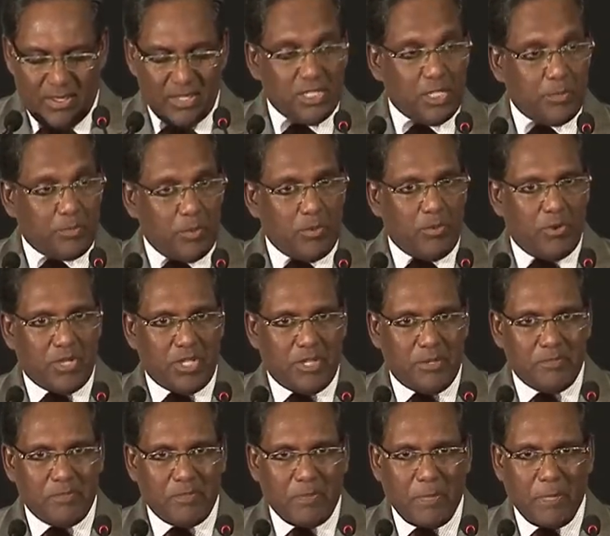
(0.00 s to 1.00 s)
Dipu Moni,
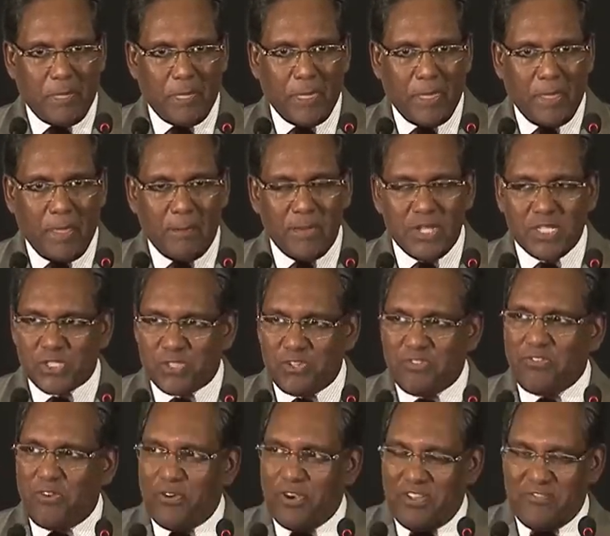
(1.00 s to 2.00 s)
Minister
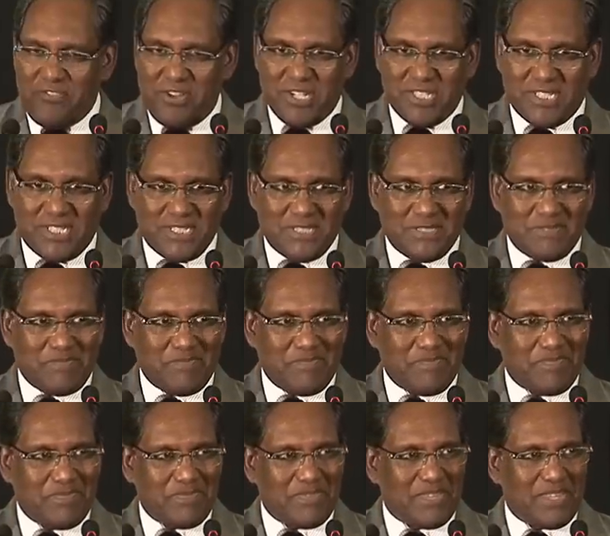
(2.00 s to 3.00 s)
of Foreign Affairs,
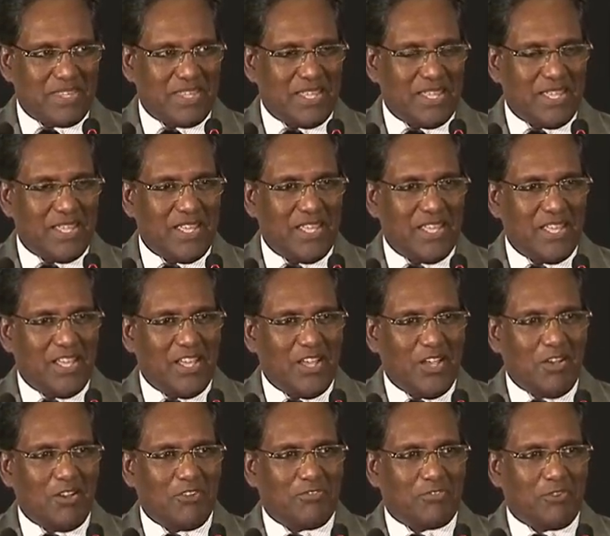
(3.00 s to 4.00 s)

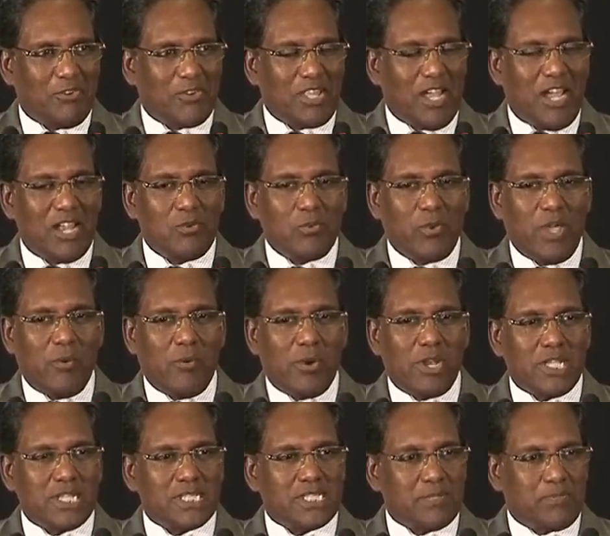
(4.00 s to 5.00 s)
for the
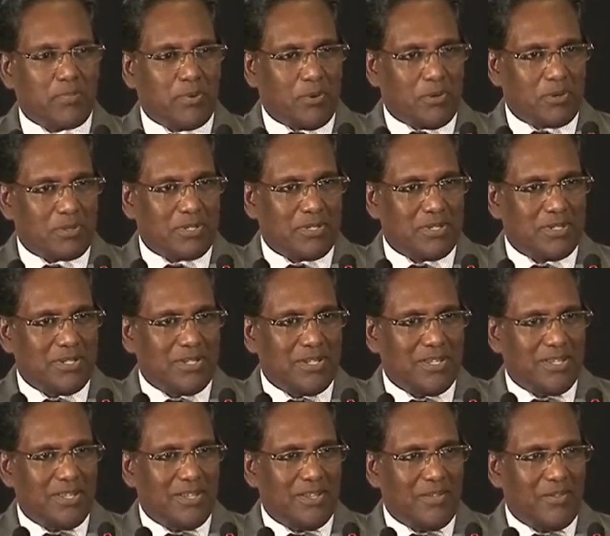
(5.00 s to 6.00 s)
unwavering support
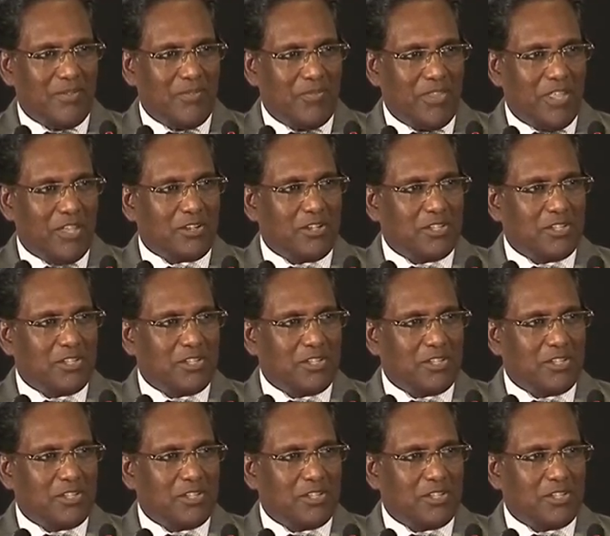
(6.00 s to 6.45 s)
they